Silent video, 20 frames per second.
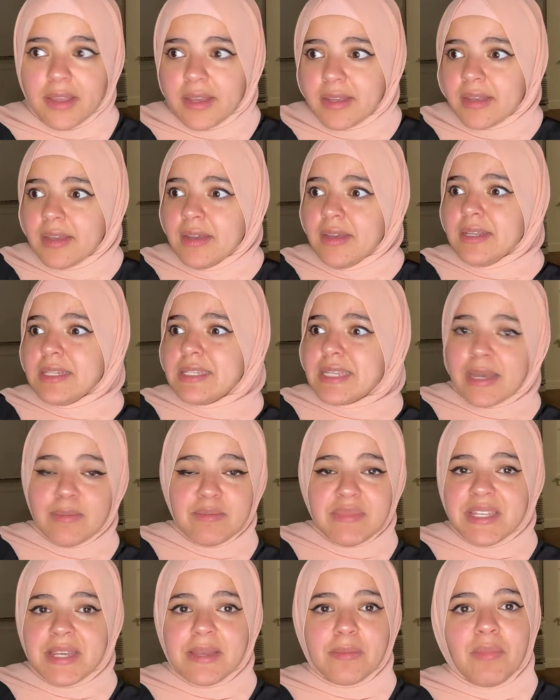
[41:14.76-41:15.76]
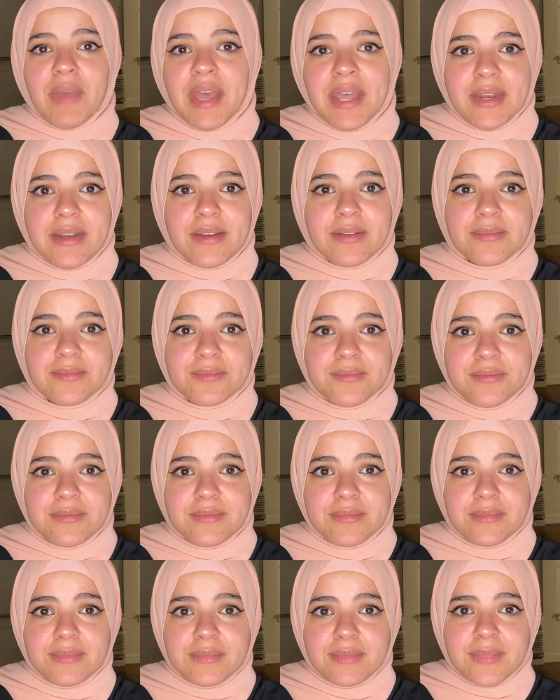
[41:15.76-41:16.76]
like tempting men.
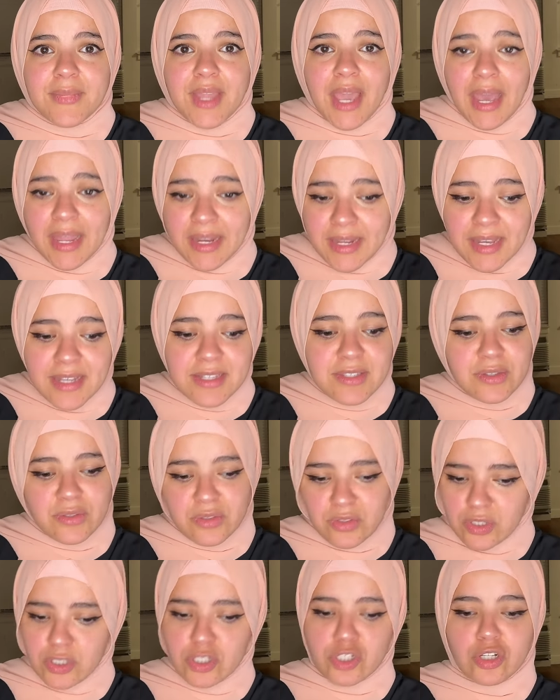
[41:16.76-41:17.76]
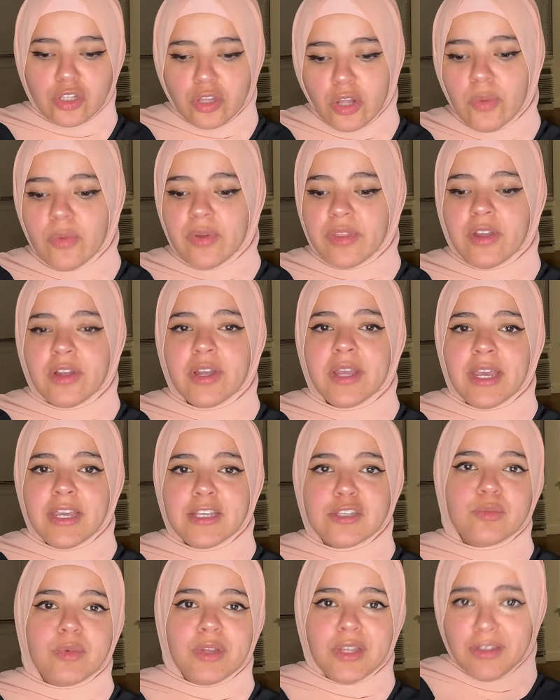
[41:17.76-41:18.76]
And yes, they should lower their
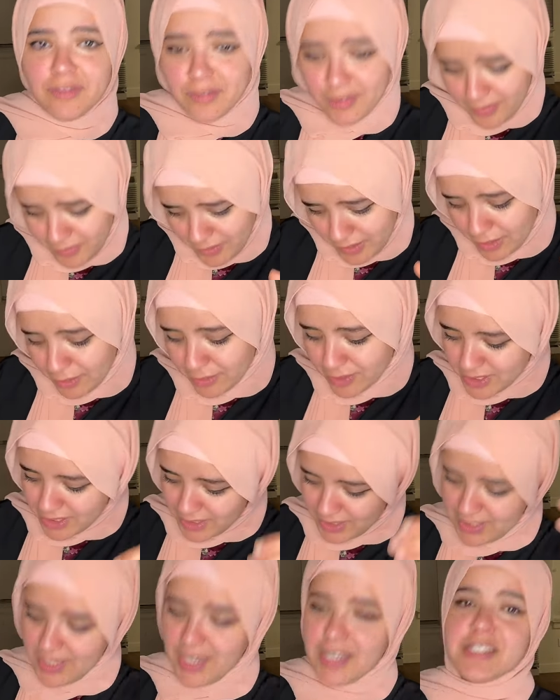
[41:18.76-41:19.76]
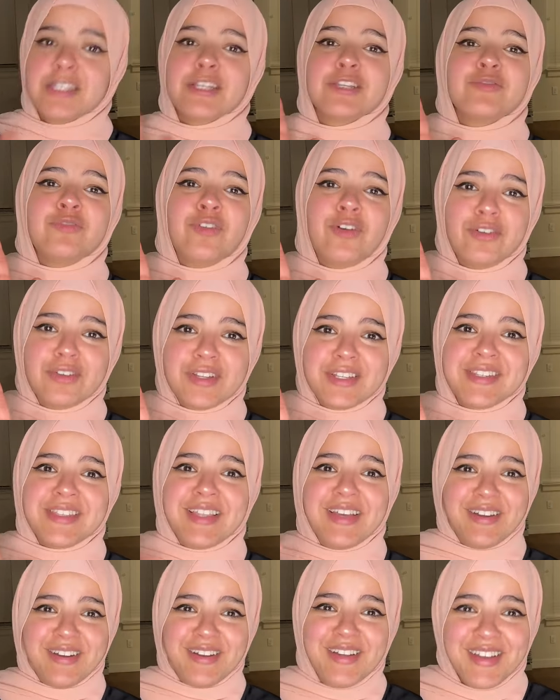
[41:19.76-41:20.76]
gaze, but even if he lowers his gaze, his phone is
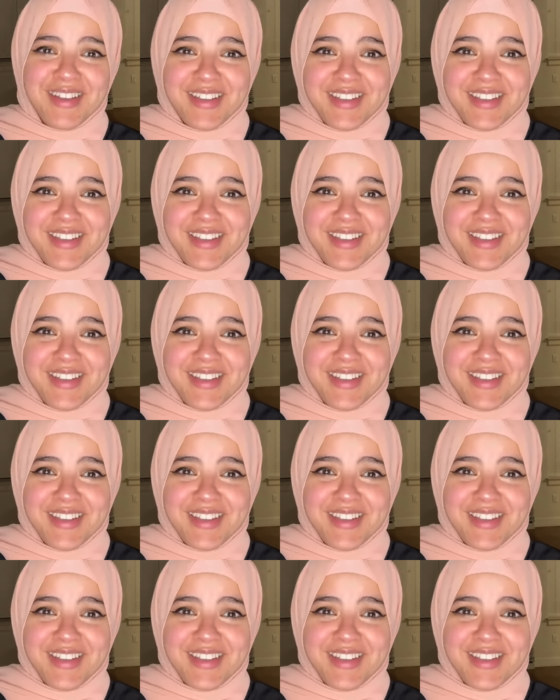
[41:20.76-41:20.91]
there.